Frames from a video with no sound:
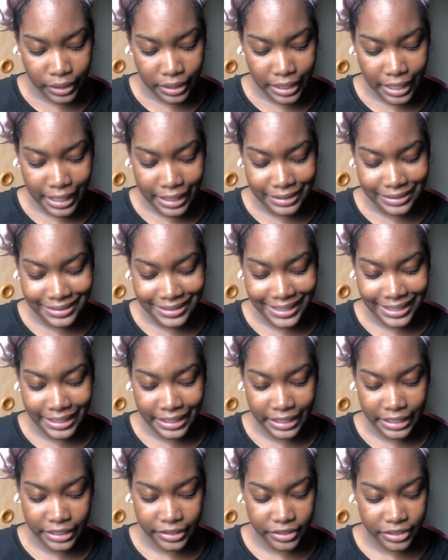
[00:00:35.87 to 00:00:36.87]
can
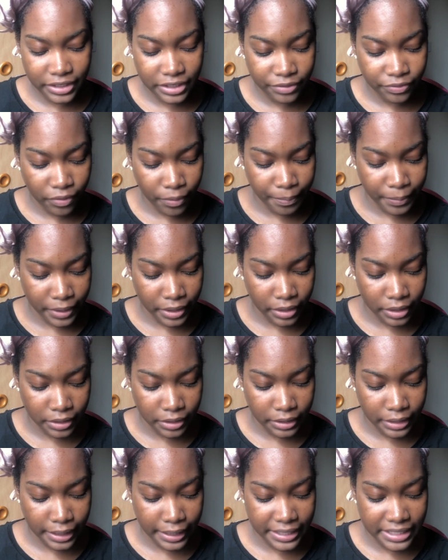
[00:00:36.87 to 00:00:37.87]
10 inches from here
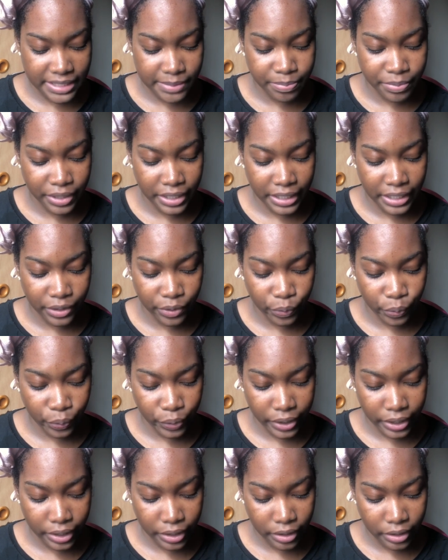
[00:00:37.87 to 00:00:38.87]
and spray in
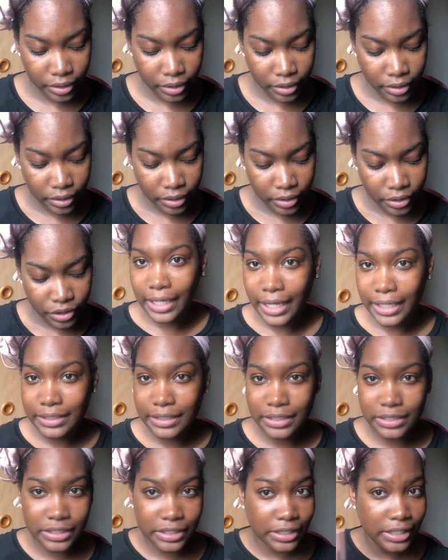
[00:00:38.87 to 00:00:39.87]
quick. You guys
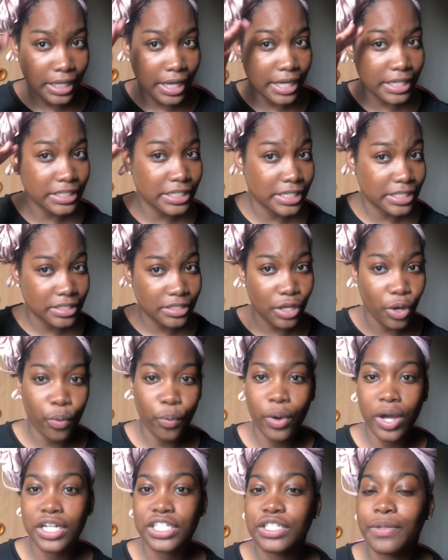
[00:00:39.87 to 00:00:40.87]
can see I just
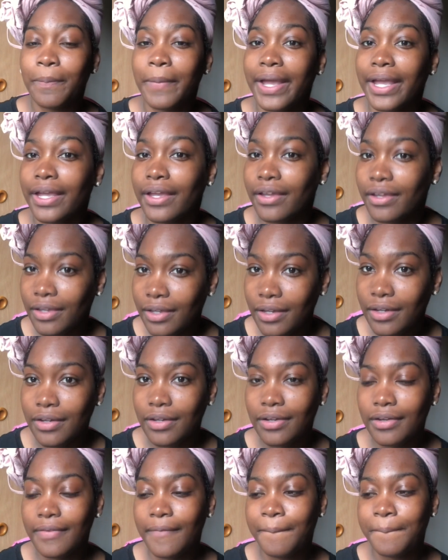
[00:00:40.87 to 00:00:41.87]
don't wash my
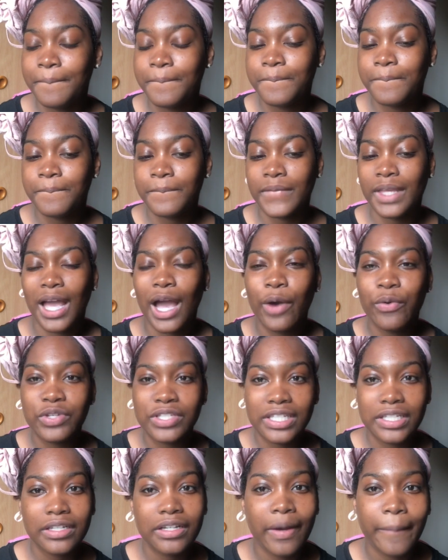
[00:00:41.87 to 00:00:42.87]
hair. I
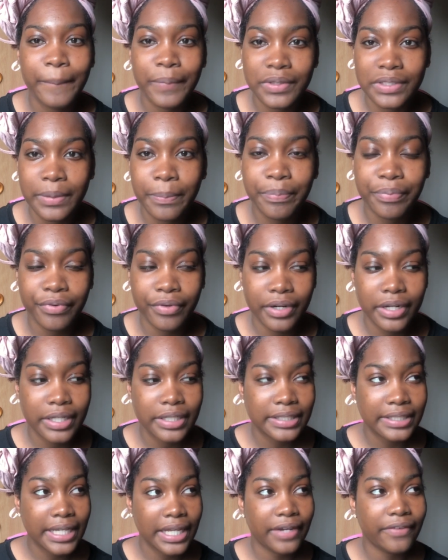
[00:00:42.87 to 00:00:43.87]
was thinking of putting product
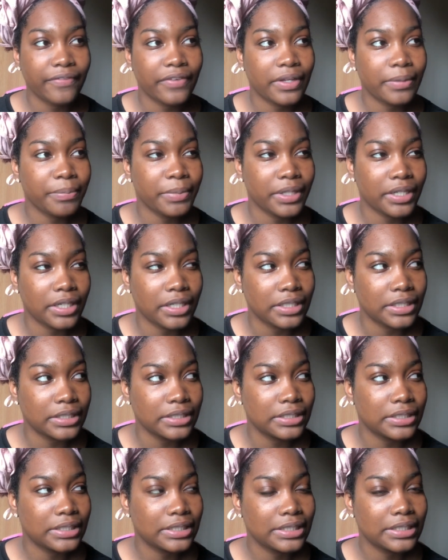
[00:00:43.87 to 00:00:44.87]
inside of it
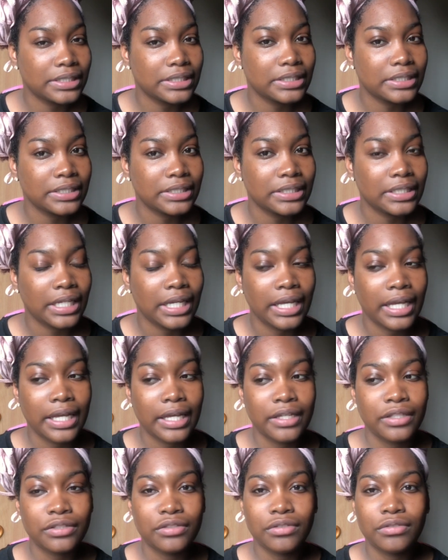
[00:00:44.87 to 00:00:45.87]
because
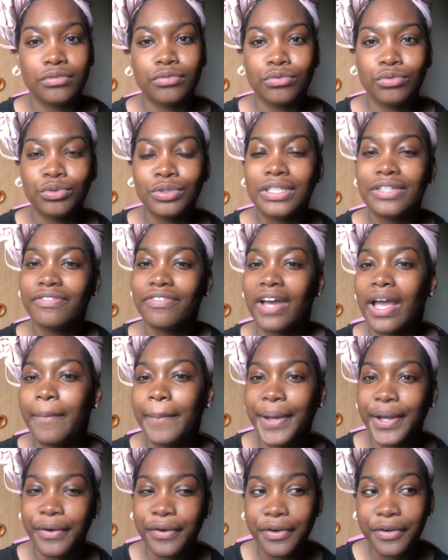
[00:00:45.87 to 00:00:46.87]
to define
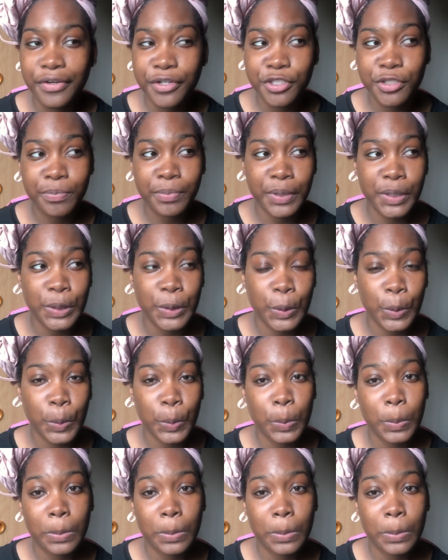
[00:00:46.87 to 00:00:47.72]
my curls, but